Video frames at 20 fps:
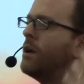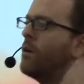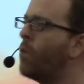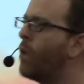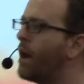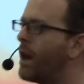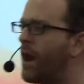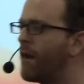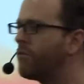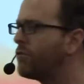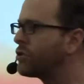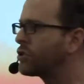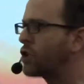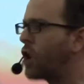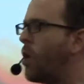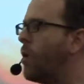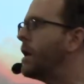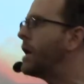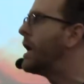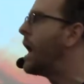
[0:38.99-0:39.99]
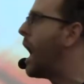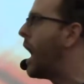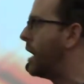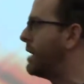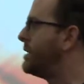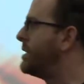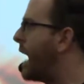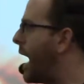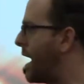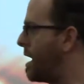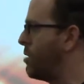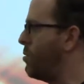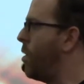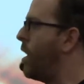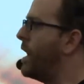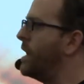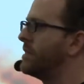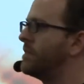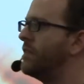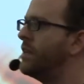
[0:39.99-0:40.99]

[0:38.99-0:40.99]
whatever's going on diet-wise,